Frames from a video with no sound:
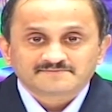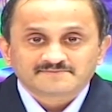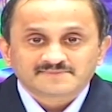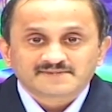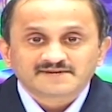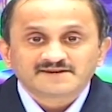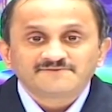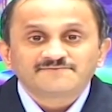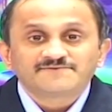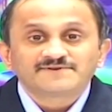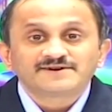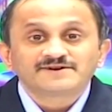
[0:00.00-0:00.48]

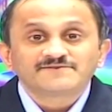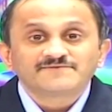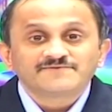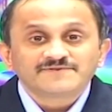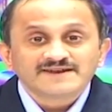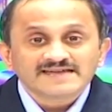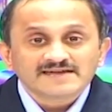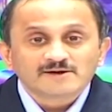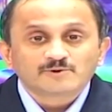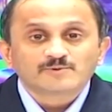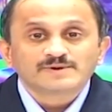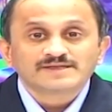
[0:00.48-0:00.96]
the different
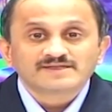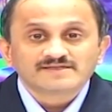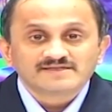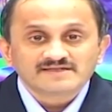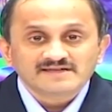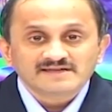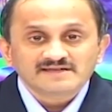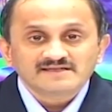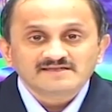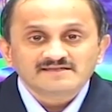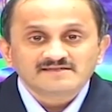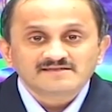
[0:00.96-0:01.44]

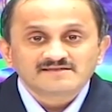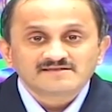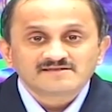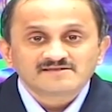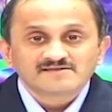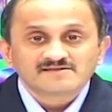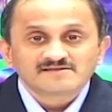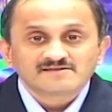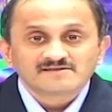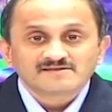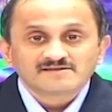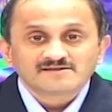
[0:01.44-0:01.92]
frequencies,
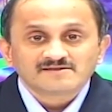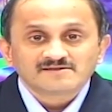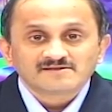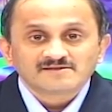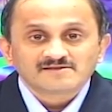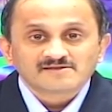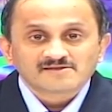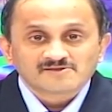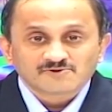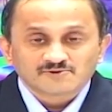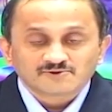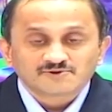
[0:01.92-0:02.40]

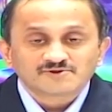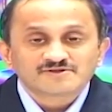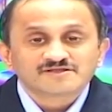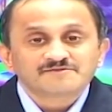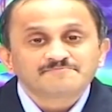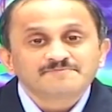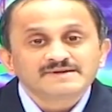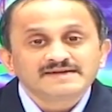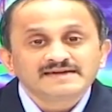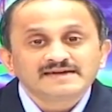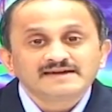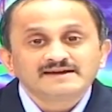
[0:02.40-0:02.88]
so to
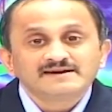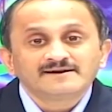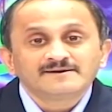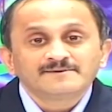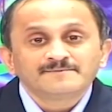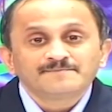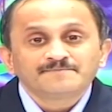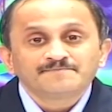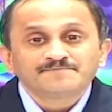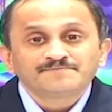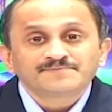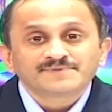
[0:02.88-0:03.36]
speak,
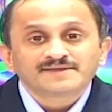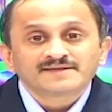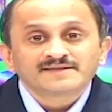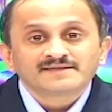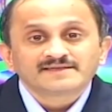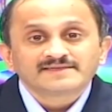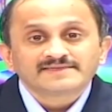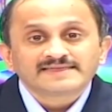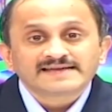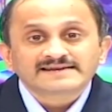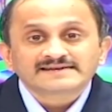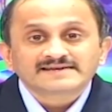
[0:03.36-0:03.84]

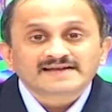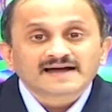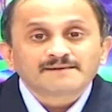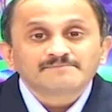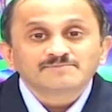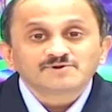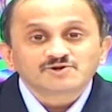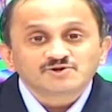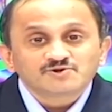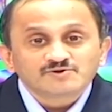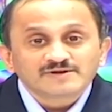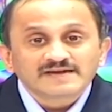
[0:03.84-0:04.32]
that
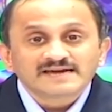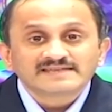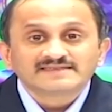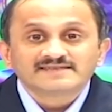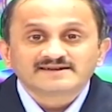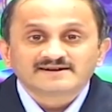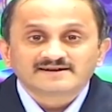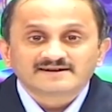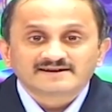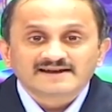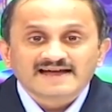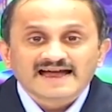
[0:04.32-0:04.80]
come
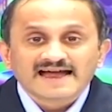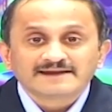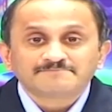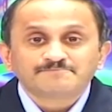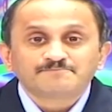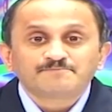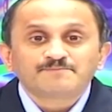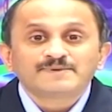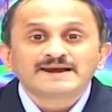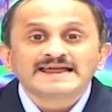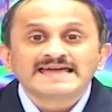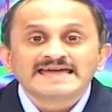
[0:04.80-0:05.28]
together
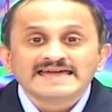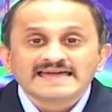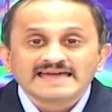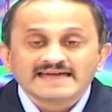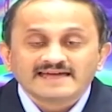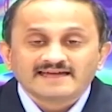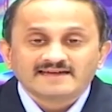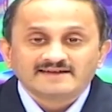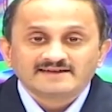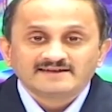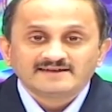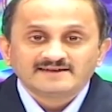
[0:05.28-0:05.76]
and
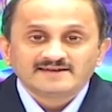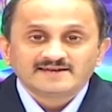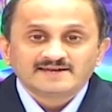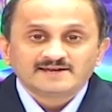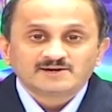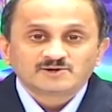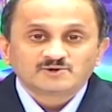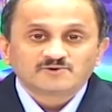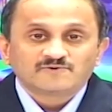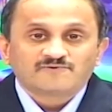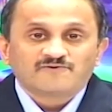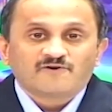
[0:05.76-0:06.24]
play
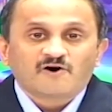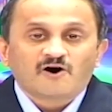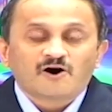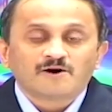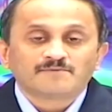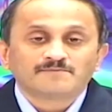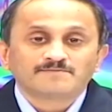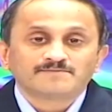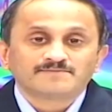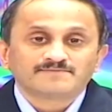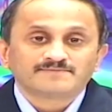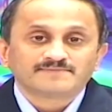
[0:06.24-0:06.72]
to
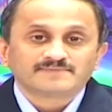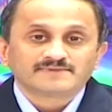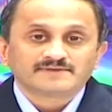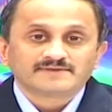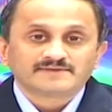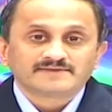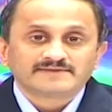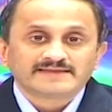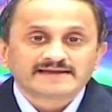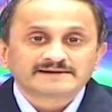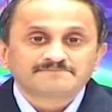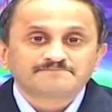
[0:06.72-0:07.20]
form
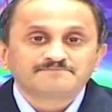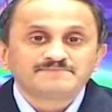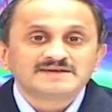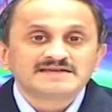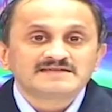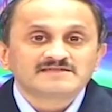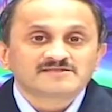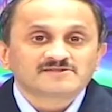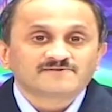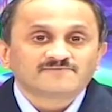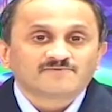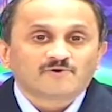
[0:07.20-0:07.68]
that
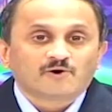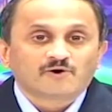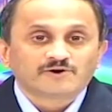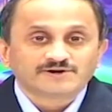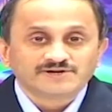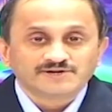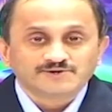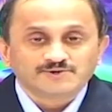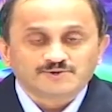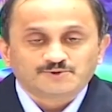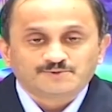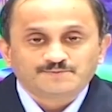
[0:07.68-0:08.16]
piece of
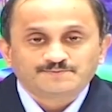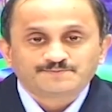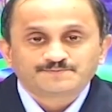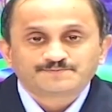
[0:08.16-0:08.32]
audio.